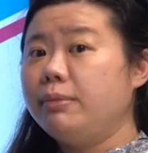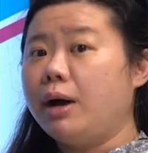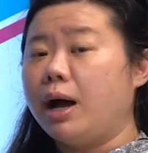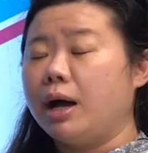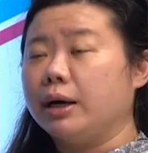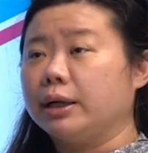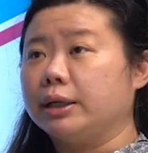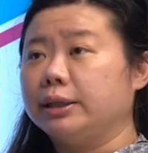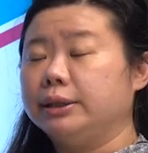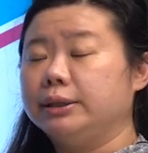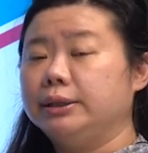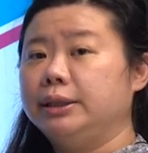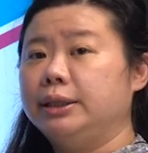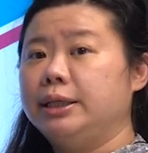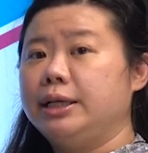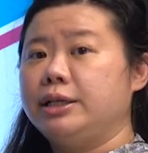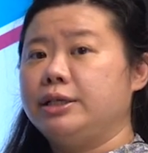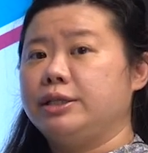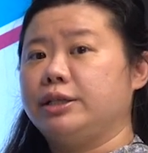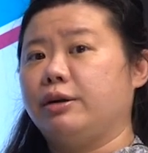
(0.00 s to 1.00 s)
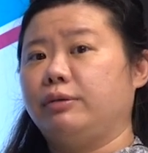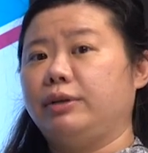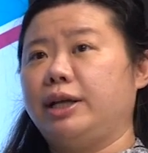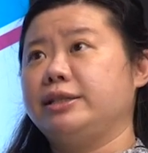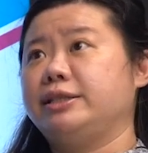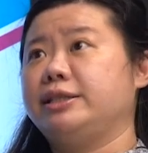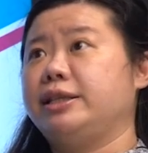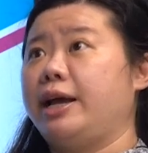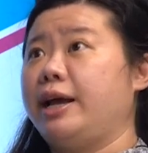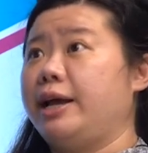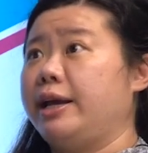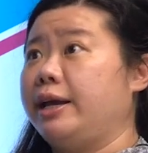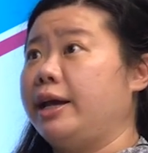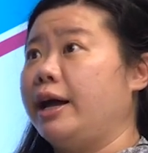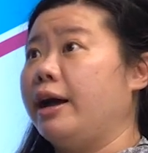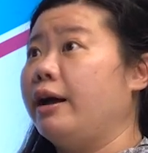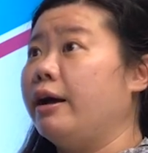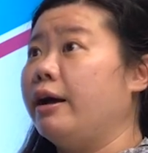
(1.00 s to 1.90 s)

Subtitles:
mark. So let's say